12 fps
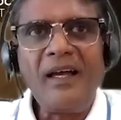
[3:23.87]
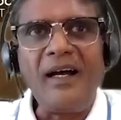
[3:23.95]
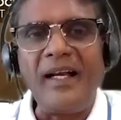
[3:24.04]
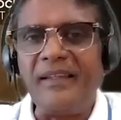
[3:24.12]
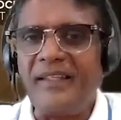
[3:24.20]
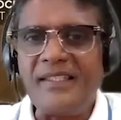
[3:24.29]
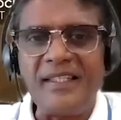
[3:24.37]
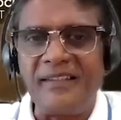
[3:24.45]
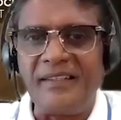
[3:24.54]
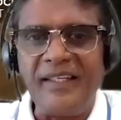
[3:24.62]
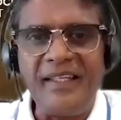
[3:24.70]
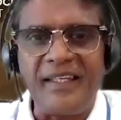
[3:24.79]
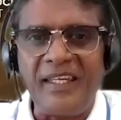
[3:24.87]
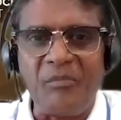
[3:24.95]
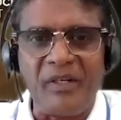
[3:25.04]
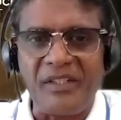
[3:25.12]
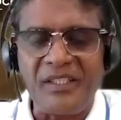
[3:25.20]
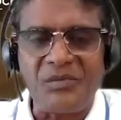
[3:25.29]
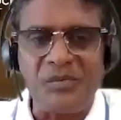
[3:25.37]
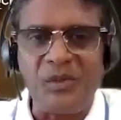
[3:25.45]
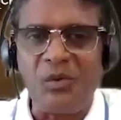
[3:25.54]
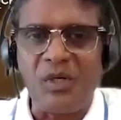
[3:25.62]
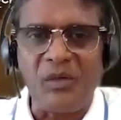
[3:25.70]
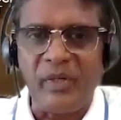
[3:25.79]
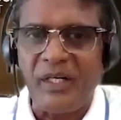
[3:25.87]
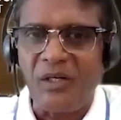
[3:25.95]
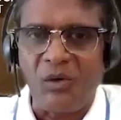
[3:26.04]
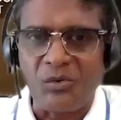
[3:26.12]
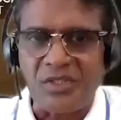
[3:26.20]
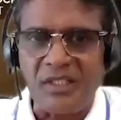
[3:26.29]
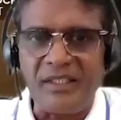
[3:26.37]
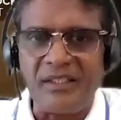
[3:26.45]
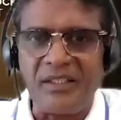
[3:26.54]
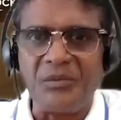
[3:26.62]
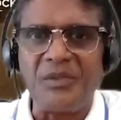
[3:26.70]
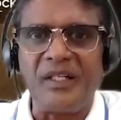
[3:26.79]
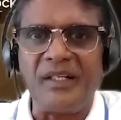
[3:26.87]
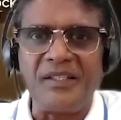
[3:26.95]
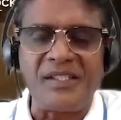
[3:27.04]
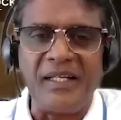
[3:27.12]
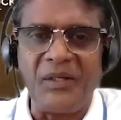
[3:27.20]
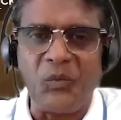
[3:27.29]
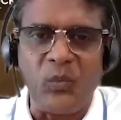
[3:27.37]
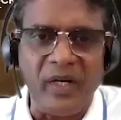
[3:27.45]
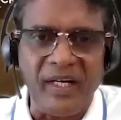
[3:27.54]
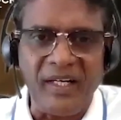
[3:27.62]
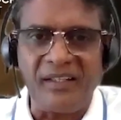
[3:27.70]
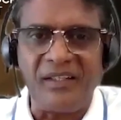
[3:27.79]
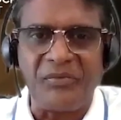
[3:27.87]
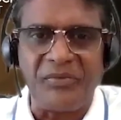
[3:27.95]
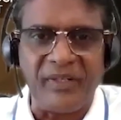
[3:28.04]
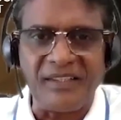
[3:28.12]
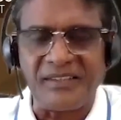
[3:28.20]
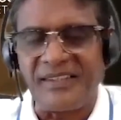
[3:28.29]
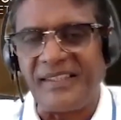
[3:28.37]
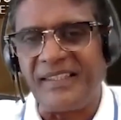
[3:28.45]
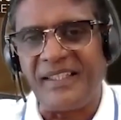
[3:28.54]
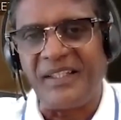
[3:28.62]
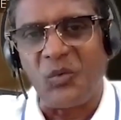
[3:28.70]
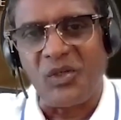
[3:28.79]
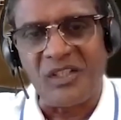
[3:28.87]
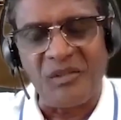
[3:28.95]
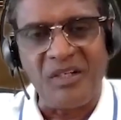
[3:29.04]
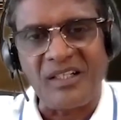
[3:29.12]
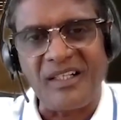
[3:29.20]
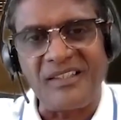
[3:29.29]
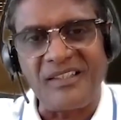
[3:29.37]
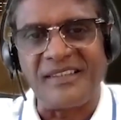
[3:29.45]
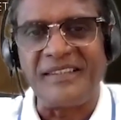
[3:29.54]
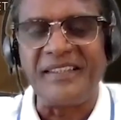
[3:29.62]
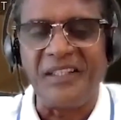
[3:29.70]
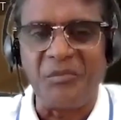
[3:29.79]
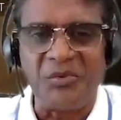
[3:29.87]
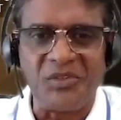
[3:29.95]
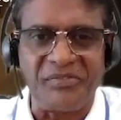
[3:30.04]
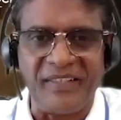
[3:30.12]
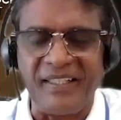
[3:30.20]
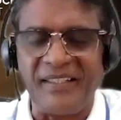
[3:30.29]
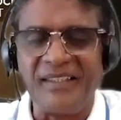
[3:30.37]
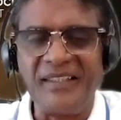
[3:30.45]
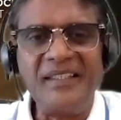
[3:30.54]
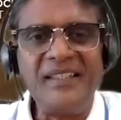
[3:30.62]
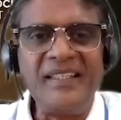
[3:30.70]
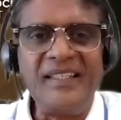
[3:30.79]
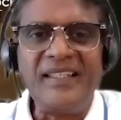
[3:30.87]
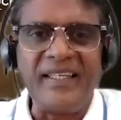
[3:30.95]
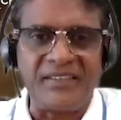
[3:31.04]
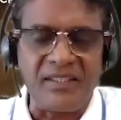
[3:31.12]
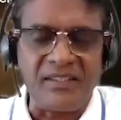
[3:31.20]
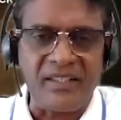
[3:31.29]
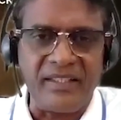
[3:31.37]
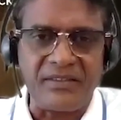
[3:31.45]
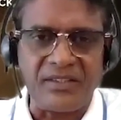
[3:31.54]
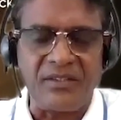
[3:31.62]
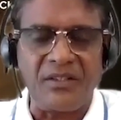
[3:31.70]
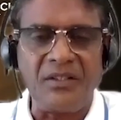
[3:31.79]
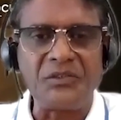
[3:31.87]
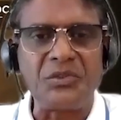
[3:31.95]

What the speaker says: And these are 3 key metrics we look at very closely in terms of understanding where the Fed is thinking, what the market is thinking about Fed, etc., etc.